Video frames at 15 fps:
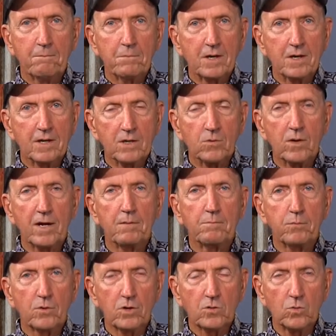But anyway,
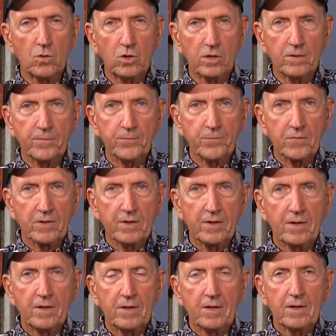Blue Water
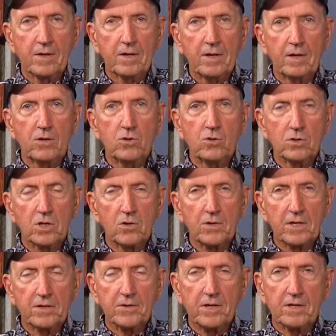you'll go
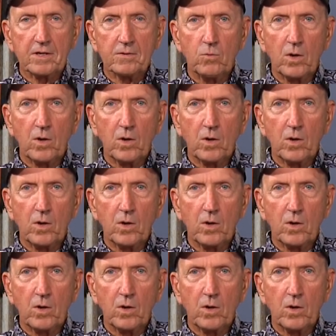down there now.